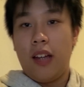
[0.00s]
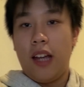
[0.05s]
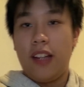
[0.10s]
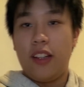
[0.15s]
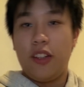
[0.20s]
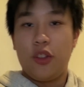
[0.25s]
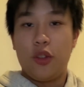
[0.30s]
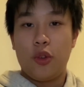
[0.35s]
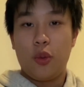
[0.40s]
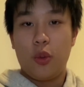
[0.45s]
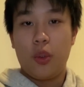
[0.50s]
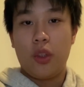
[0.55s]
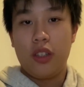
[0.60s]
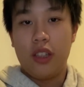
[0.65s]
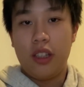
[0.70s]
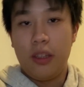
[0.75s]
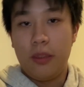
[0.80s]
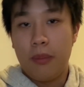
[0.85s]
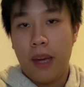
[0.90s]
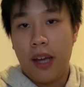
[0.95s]
And this is where
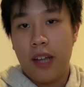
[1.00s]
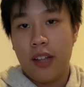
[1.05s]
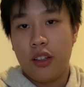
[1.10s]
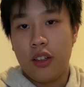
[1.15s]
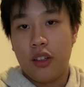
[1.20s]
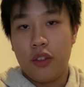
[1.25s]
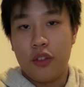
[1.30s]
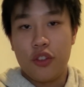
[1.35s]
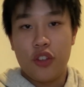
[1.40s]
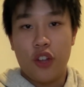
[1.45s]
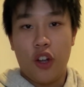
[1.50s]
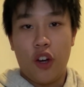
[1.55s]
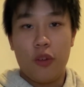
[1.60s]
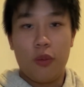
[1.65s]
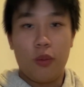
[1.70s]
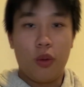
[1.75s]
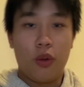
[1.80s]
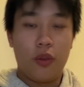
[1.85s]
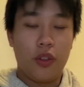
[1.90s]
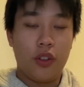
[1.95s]
the matter of
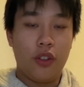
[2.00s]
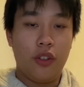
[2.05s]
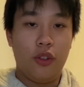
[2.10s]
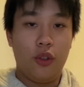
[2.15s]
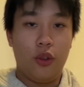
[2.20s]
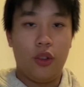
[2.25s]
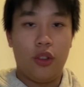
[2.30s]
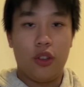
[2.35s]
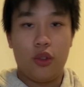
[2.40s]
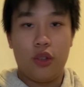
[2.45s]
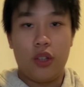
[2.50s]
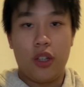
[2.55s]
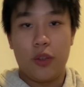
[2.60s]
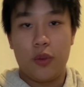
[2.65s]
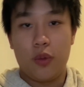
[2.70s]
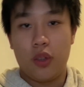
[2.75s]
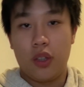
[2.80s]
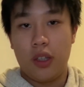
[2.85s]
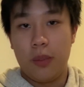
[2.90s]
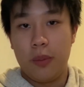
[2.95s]
sophomore versus junior
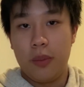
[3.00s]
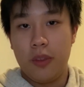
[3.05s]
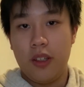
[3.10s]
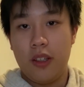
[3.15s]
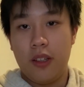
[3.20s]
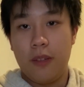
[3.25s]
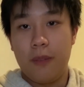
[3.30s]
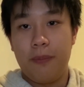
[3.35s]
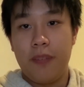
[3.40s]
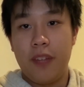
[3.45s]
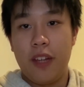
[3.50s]
transfer comes in.